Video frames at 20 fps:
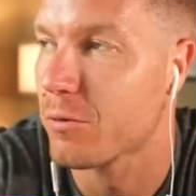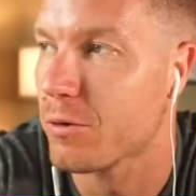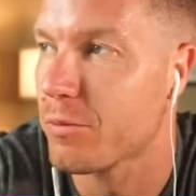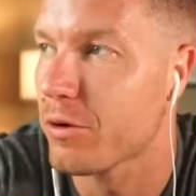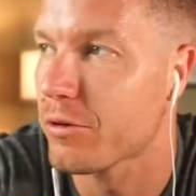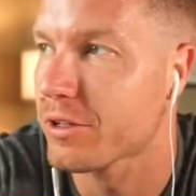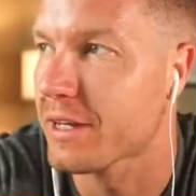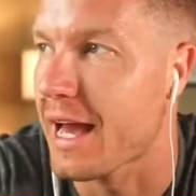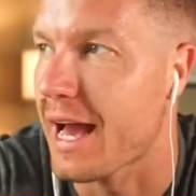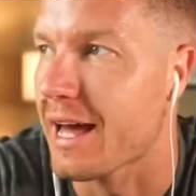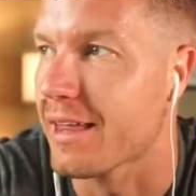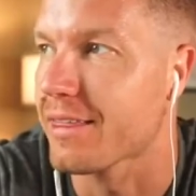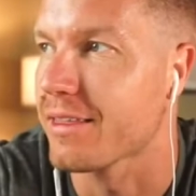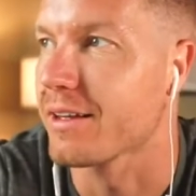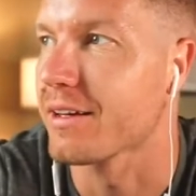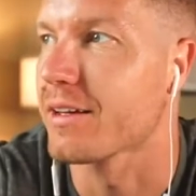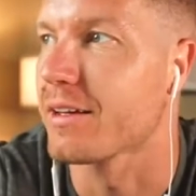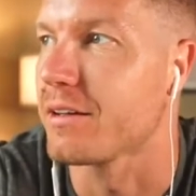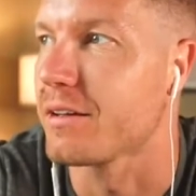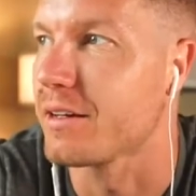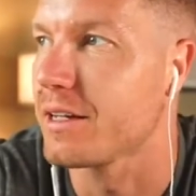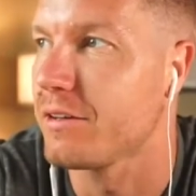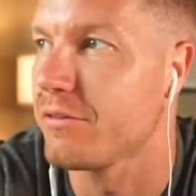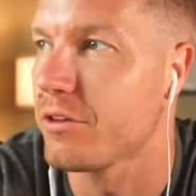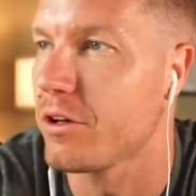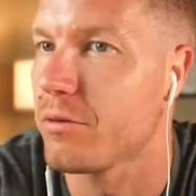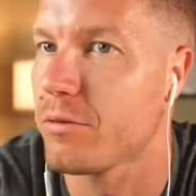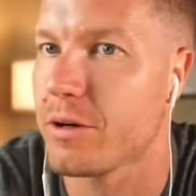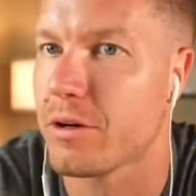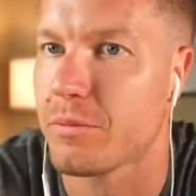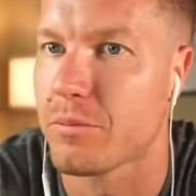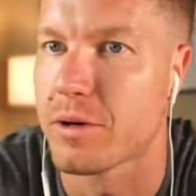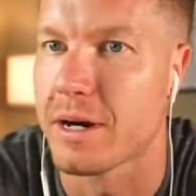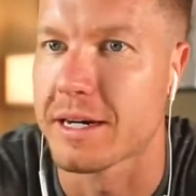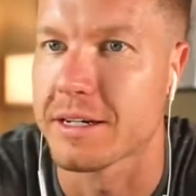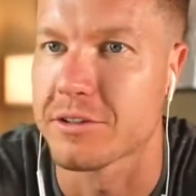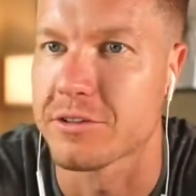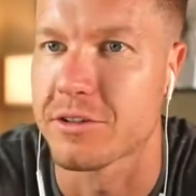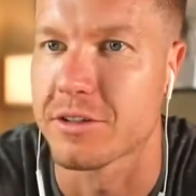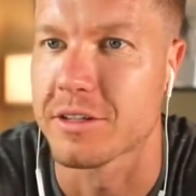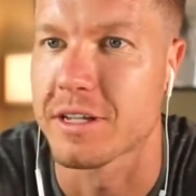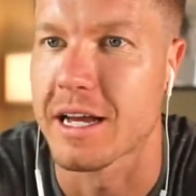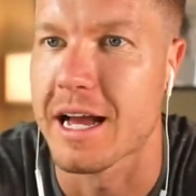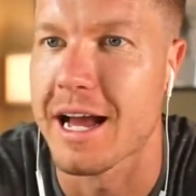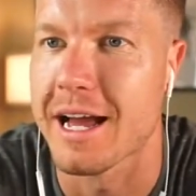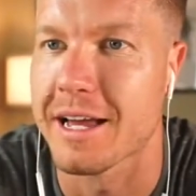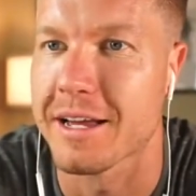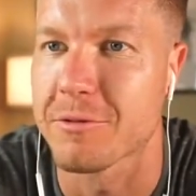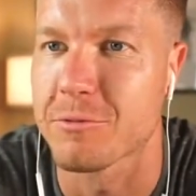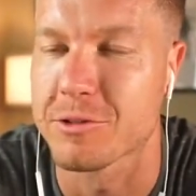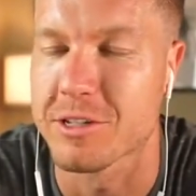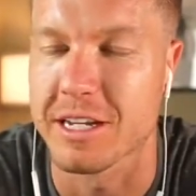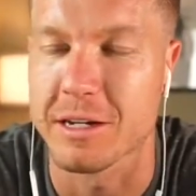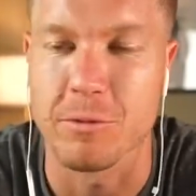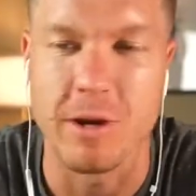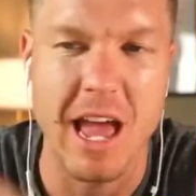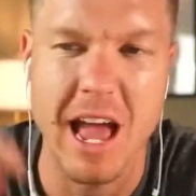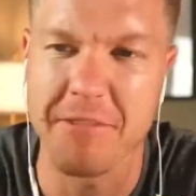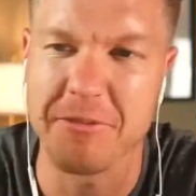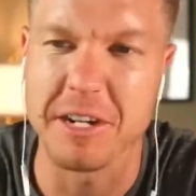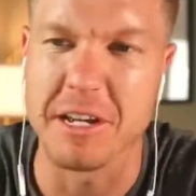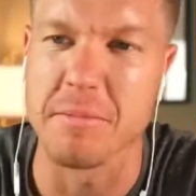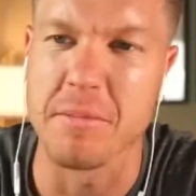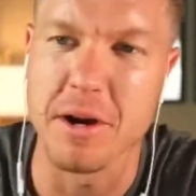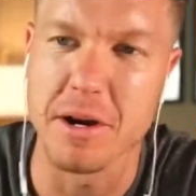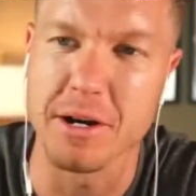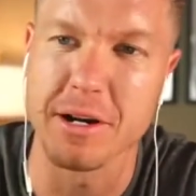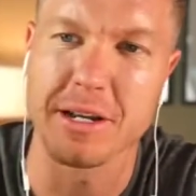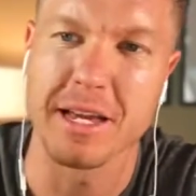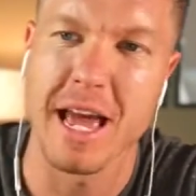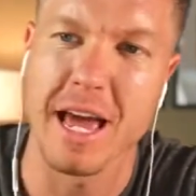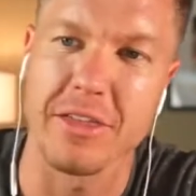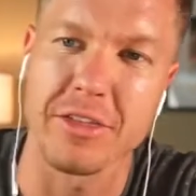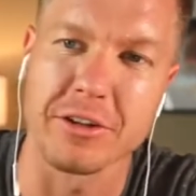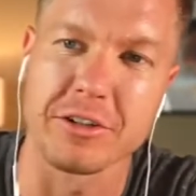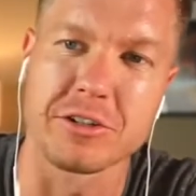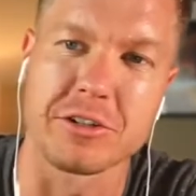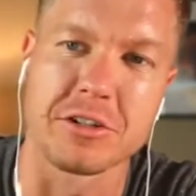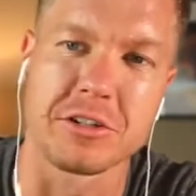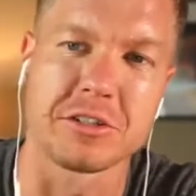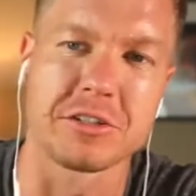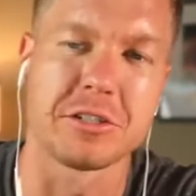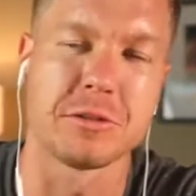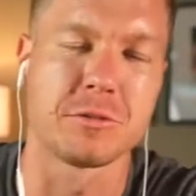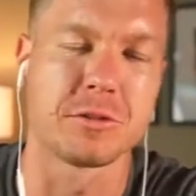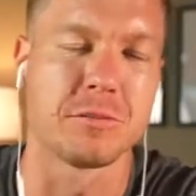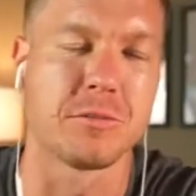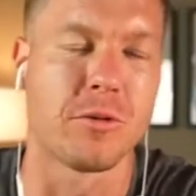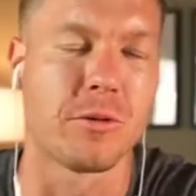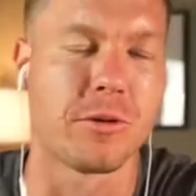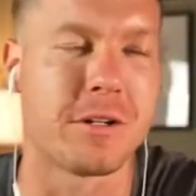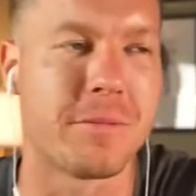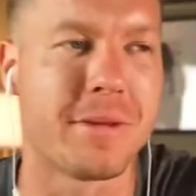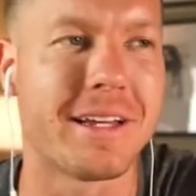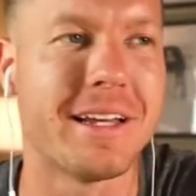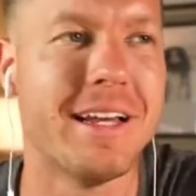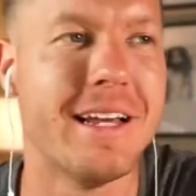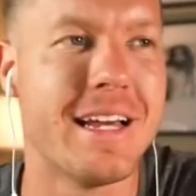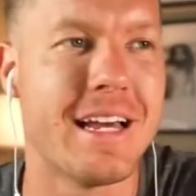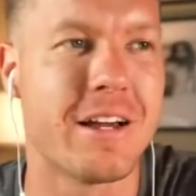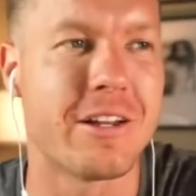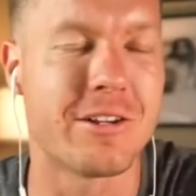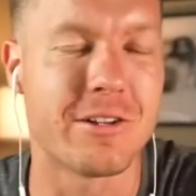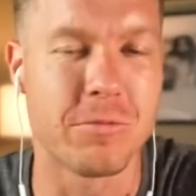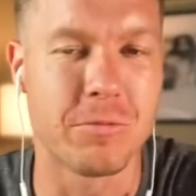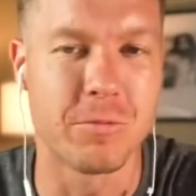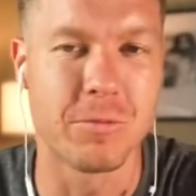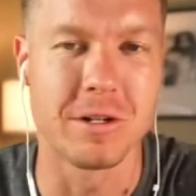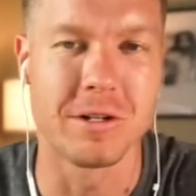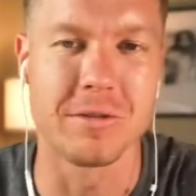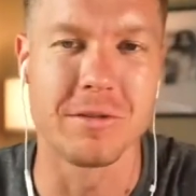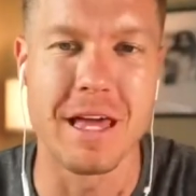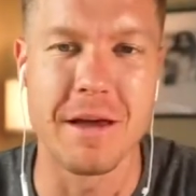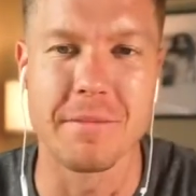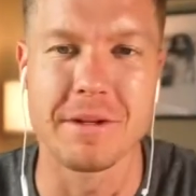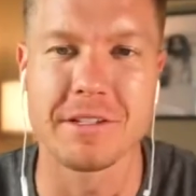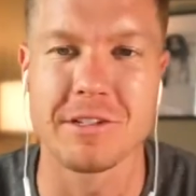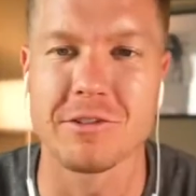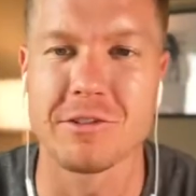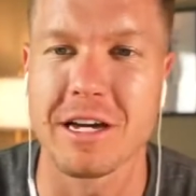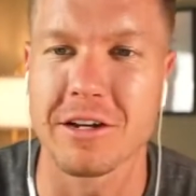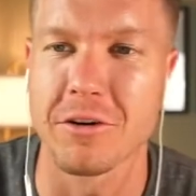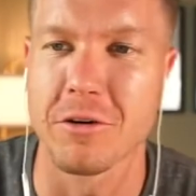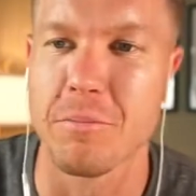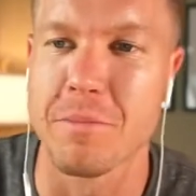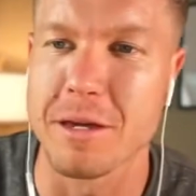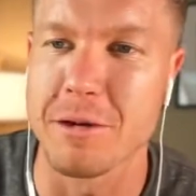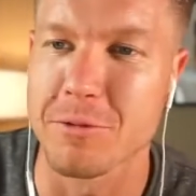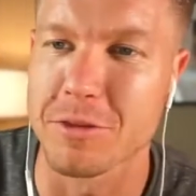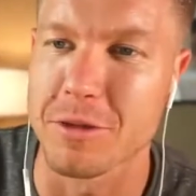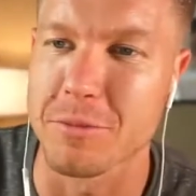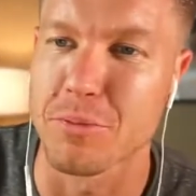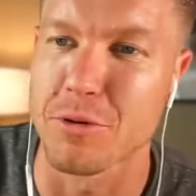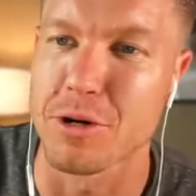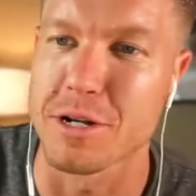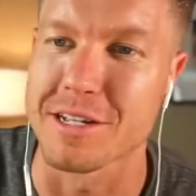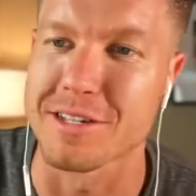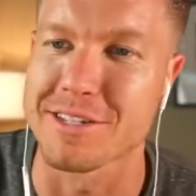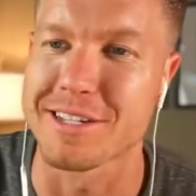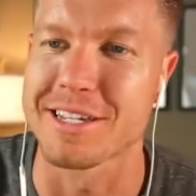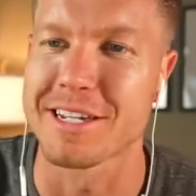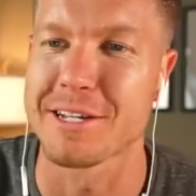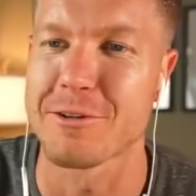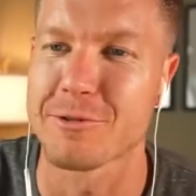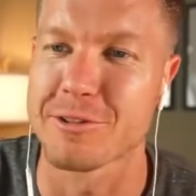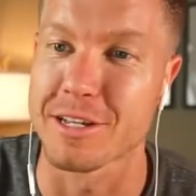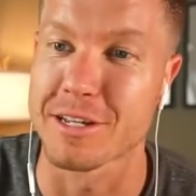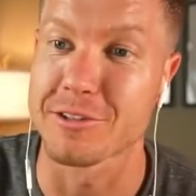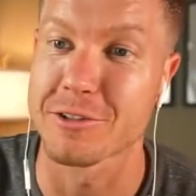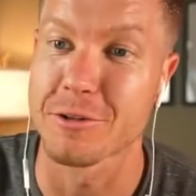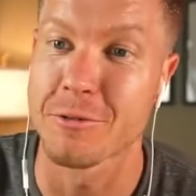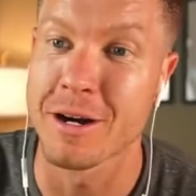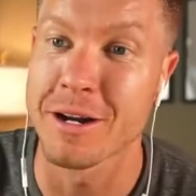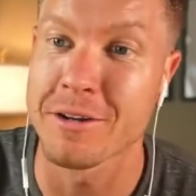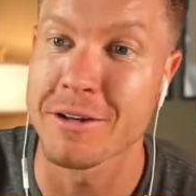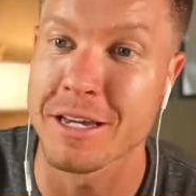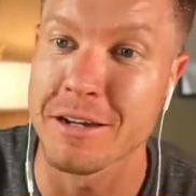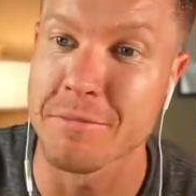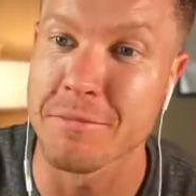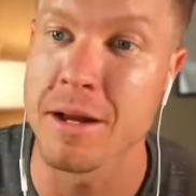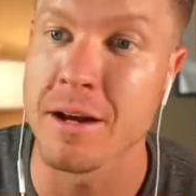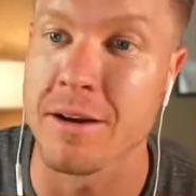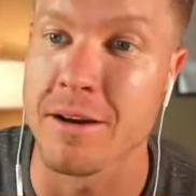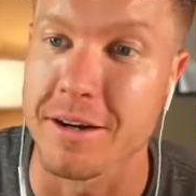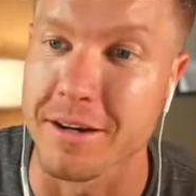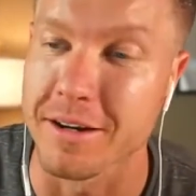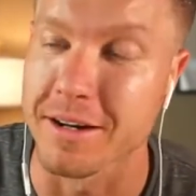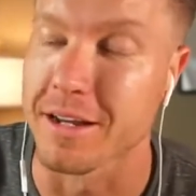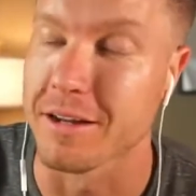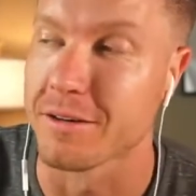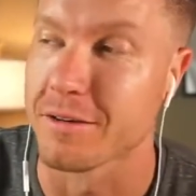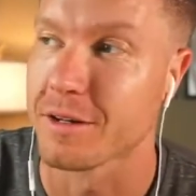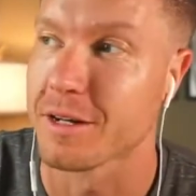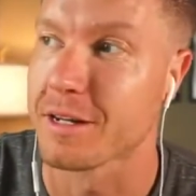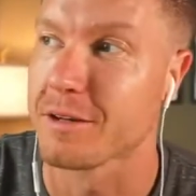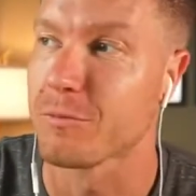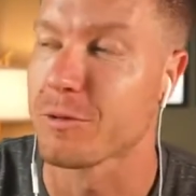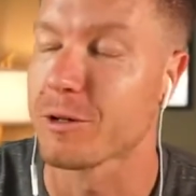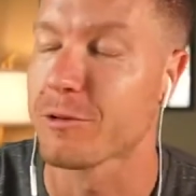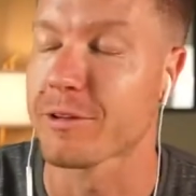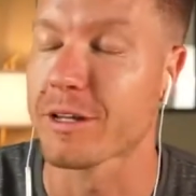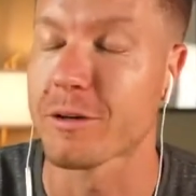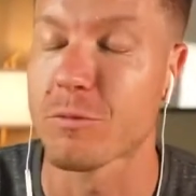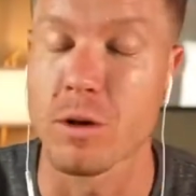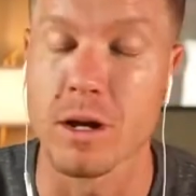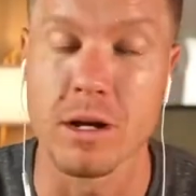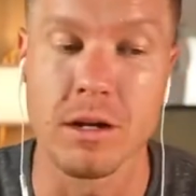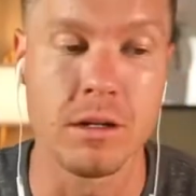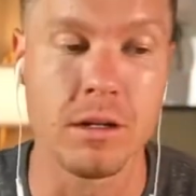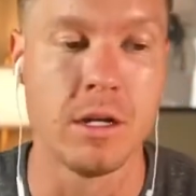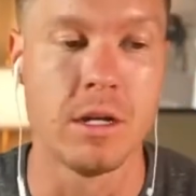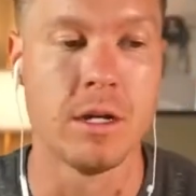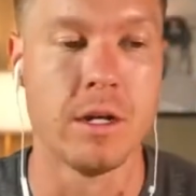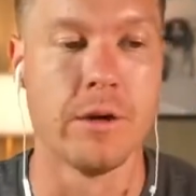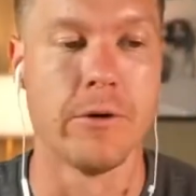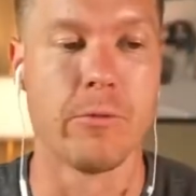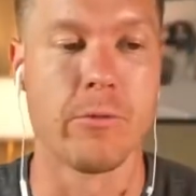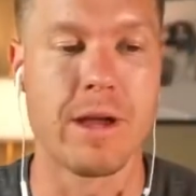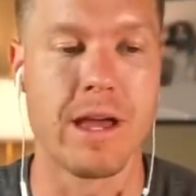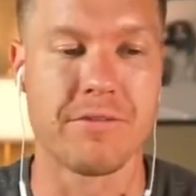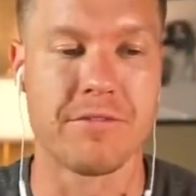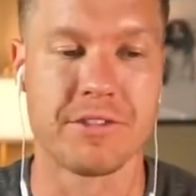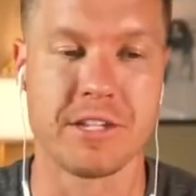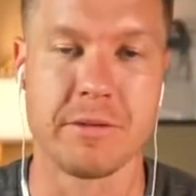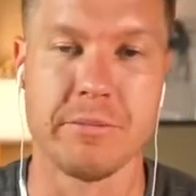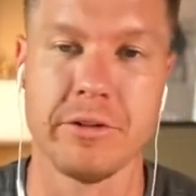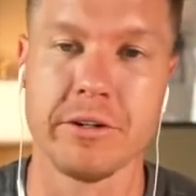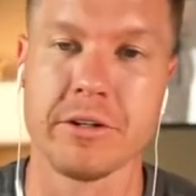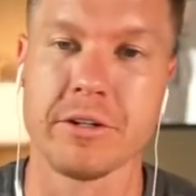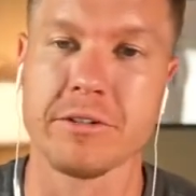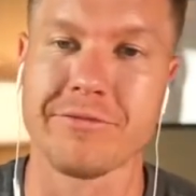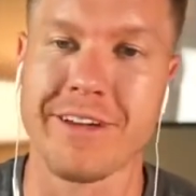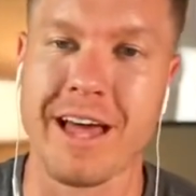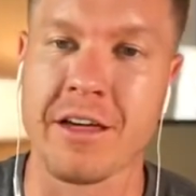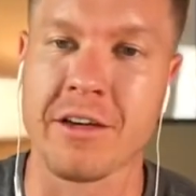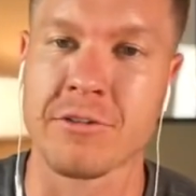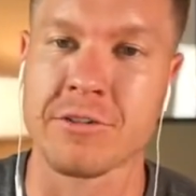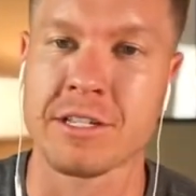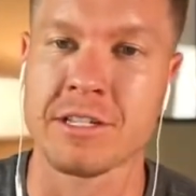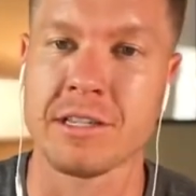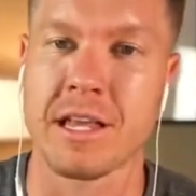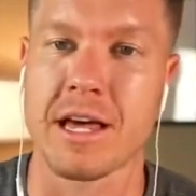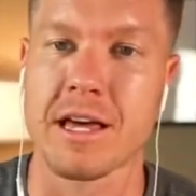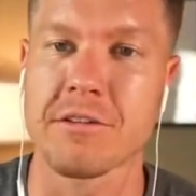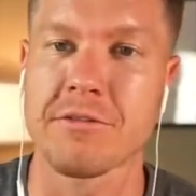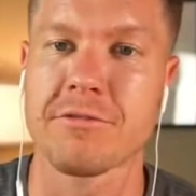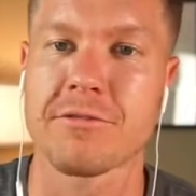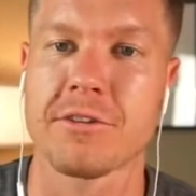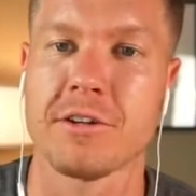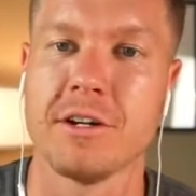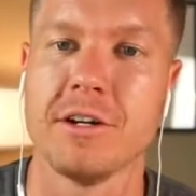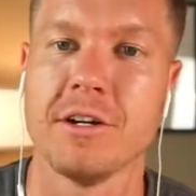we're both Catholic, and even though we don't practice or anything, I was like, we have to get married in a Catholic church. It was important to me, and what that means is you got to go meet with the priest. And he was like, so why are you getting married? And and we were like, well, we have similar values in life.